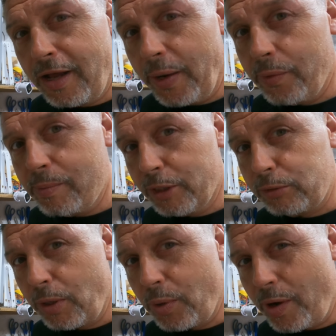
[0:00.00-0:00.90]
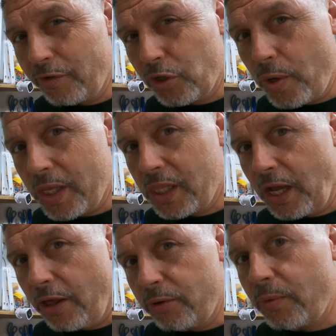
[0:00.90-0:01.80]
I would much rather have it going the
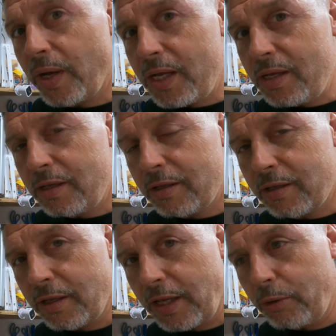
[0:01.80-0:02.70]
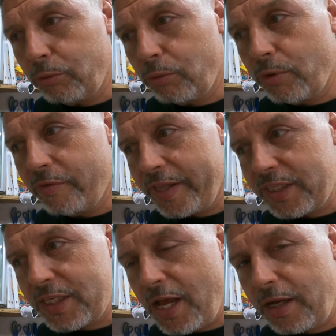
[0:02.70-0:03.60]
other way, out through the vent
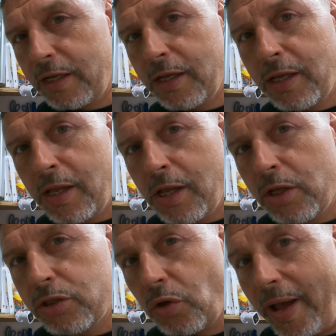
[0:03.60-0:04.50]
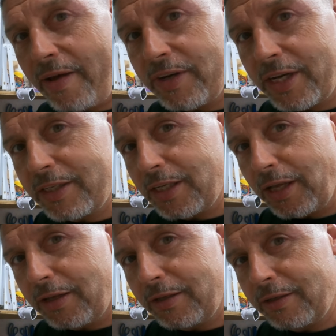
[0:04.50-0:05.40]
stack. So I have an
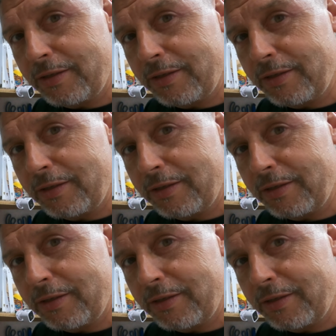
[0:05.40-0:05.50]
idea.